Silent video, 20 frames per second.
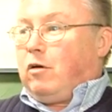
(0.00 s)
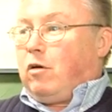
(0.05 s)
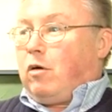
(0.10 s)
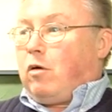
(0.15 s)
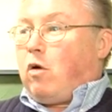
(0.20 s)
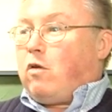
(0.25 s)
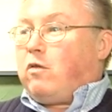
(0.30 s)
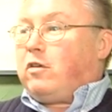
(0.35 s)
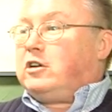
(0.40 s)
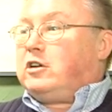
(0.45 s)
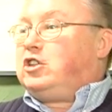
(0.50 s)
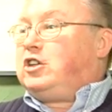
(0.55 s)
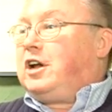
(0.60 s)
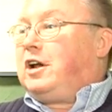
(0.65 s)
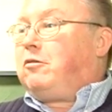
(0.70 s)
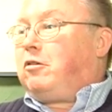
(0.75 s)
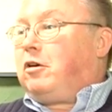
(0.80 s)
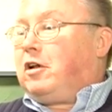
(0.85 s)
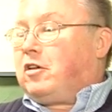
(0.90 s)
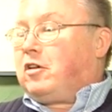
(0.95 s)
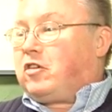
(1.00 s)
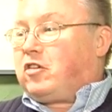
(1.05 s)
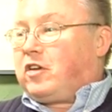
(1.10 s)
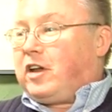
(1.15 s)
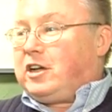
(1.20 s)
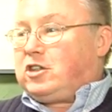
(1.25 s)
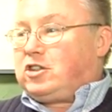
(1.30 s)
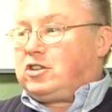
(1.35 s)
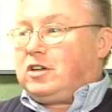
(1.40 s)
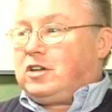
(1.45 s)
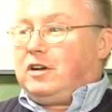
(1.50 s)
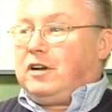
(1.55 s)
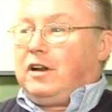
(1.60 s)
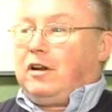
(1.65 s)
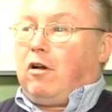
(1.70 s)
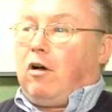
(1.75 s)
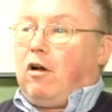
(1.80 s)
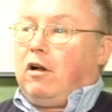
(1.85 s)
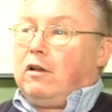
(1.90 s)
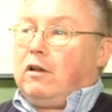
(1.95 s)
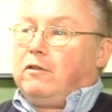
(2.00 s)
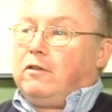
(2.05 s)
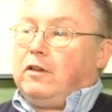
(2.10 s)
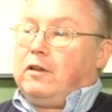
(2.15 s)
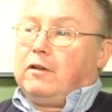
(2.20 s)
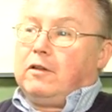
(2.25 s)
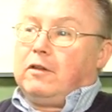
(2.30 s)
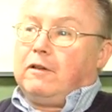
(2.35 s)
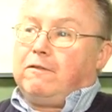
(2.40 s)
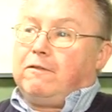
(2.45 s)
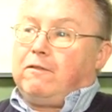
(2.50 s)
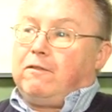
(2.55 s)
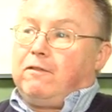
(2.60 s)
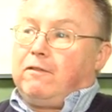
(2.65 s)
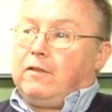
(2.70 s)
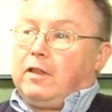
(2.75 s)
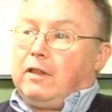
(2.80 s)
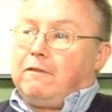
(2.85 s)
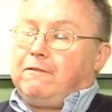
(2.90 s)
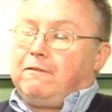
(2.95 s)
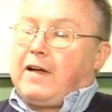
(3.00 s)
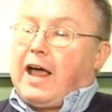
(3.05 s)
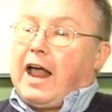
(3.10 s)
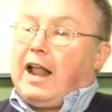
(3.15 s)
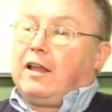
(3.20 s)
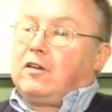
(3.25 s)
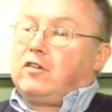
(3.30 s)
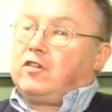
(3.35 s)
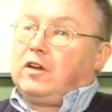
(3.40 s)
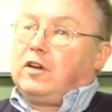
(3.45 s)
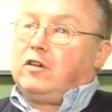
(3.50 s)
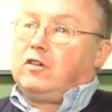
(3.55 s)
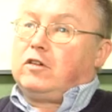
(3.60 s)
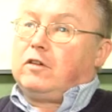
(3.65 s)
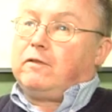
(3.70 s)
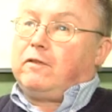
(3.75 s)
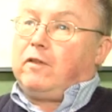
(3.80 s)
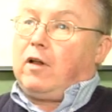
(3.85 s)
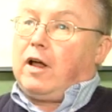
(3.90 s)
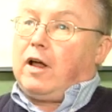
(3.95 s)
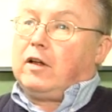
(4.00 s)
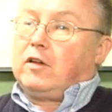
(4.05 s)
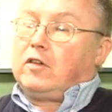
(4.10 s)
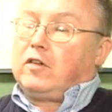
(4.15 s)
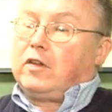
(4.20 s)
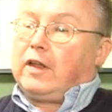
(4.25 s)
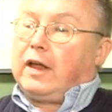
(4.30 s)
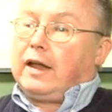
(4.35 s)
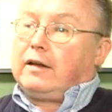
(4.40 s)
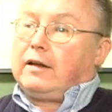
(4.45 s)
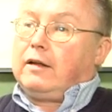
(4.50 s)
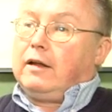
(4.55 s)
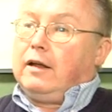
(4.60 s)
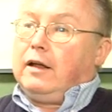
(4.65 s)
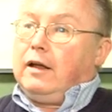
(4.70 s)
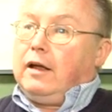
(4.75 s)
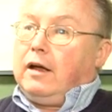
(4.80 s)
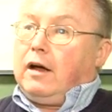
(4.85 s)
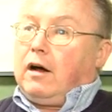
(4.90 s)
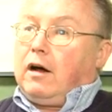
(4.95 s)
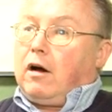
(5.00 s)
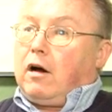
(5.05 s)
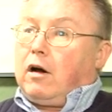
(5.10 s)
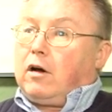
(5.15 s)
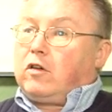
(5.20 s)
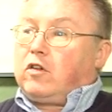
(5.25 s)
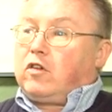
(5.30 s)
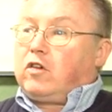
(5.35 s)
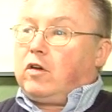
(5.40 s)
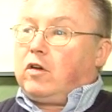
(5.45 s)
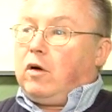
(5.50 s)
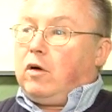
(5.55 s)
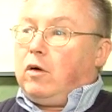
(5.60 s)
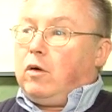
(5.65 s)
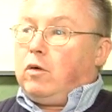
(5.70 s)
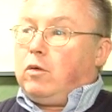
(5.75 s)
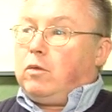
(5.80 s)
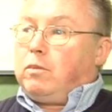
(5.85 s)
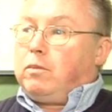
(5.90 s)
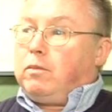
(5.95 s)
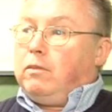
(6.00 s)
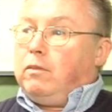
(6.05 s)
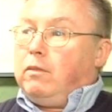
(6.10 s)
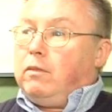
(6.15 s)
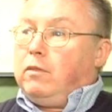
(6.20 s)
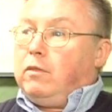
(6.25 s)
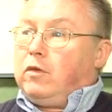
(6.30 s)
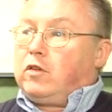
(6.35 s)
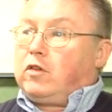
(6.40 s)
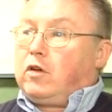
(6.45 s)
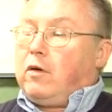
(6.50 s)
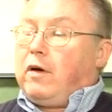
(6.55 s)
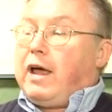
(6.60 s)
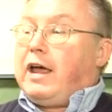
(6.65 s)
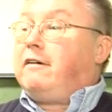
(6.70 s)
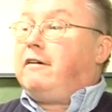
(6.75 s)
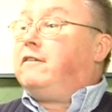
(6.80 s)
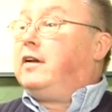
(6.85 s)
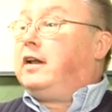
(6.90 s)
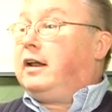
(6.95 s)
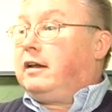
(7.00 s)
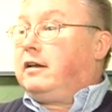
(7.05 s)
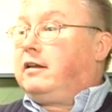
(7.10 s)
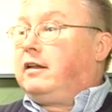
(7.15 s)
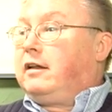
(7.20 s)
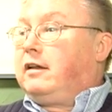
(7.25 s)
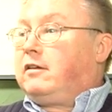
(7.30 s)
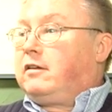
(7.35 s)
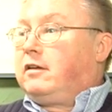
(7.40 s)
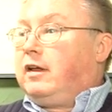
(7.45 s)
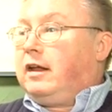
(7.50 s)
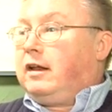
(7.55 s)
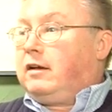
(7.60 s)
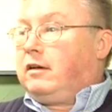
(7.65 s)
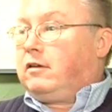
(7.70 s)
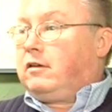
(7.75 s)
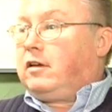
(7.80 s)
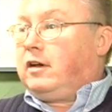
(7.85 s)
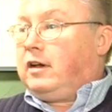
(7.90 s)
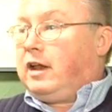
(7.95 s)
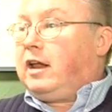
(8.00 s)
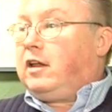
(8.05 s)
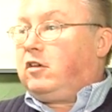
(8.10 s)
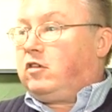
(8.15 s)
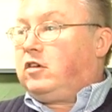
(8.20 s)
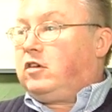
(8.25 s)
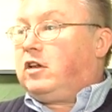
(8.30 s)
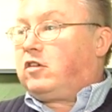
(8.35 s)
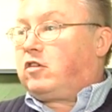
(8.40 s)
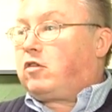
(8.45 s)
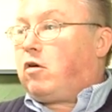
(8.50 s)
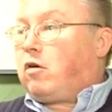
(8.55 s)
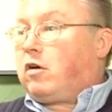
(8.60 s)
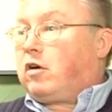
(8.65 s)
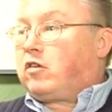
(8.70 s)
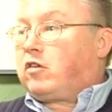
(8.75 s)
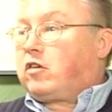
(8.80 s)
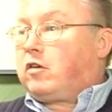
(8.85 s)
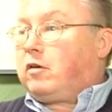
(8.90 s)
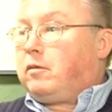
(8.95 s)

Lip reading: overgeneralization and all of the fallacies and flaws that are so evident in today's discourse.